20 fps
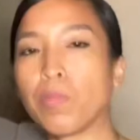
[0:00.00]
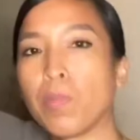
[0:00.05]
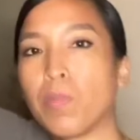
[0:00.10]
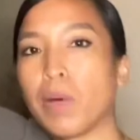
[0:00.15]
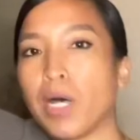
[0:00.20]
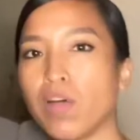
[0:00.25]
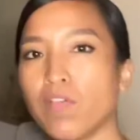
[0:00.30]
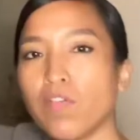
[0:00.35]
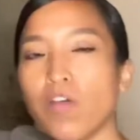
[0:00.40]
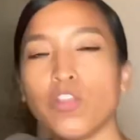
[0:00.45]

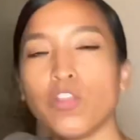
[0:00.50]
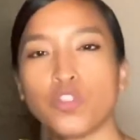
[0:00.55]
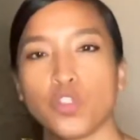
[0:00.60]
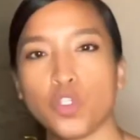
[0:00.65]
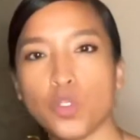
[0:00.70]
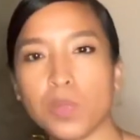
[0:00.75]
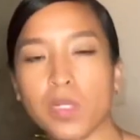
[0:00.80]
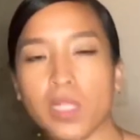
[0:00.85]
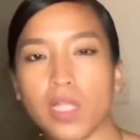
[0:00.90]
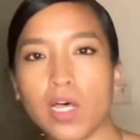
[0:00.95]
above
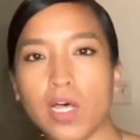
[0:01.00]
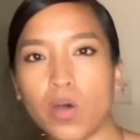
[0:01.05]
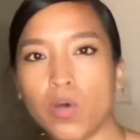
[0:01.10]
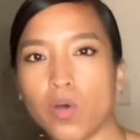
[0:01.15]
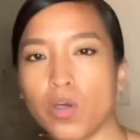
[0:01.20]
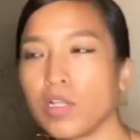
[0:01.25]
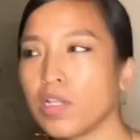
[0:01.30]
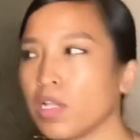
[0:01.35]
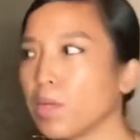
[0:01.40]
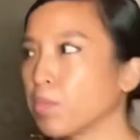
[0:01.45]
to below,
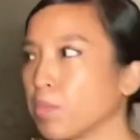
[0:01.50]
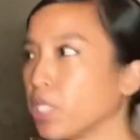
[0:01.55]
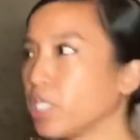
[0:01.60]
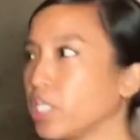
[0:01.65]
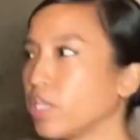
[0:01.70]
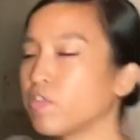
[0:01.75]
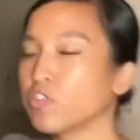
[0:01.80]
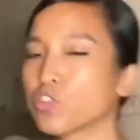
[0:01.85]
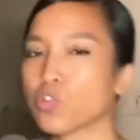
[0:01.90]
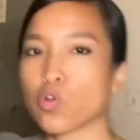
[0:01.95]
plenty
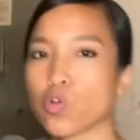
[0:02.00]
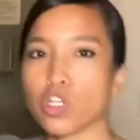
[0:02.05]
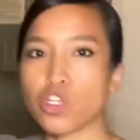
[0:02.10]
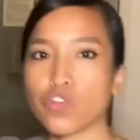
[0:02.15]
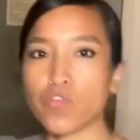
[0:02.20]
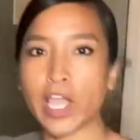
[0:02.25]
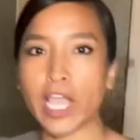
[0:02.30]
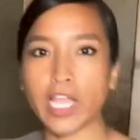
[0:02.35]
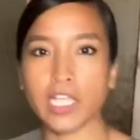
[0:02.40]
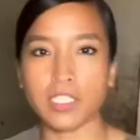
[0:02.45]
of storage
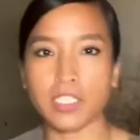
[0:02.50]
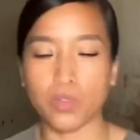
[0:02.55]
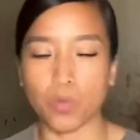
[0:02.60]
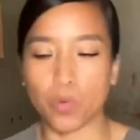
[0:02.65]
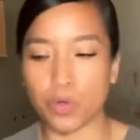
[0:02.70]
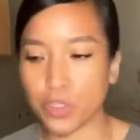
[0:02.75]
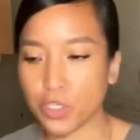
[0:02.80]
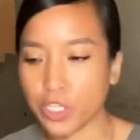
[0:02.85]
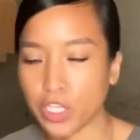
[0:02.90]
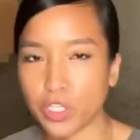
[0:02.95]
racks
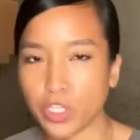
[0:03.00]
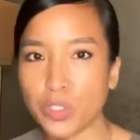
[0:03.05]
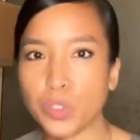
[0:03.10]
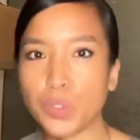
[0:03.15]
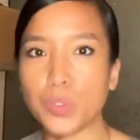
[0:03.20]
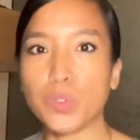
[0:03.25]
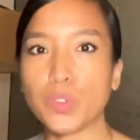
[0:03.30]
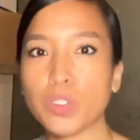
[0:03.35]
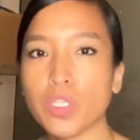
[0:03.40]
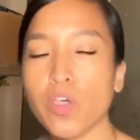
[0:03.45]
where you can
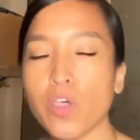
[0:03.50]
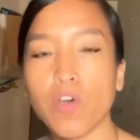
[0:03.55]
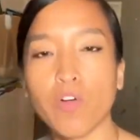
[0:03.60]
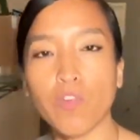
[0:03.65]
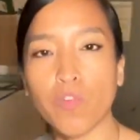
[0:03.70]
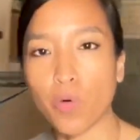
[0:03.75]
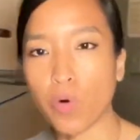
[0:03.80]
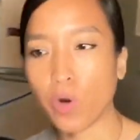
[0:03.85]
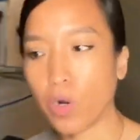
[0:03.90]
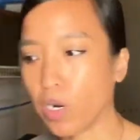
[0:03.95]
use
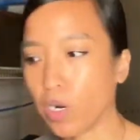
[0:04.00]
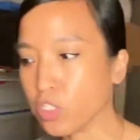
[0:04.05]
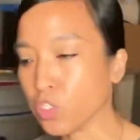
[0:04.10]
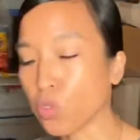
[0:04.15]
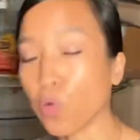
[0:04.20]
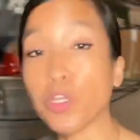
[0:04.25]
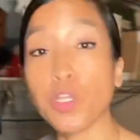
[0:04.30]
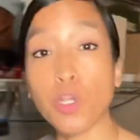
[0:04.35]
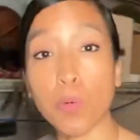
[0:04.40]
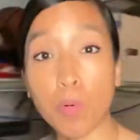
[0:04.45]
for
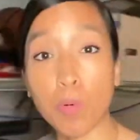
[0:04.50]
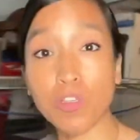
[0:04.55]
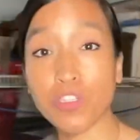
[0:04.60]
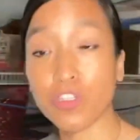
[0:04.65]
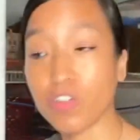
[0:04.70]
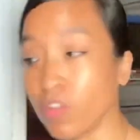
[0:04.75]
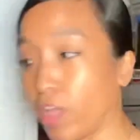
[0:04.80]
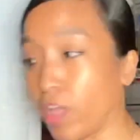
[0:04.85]
throwing your personal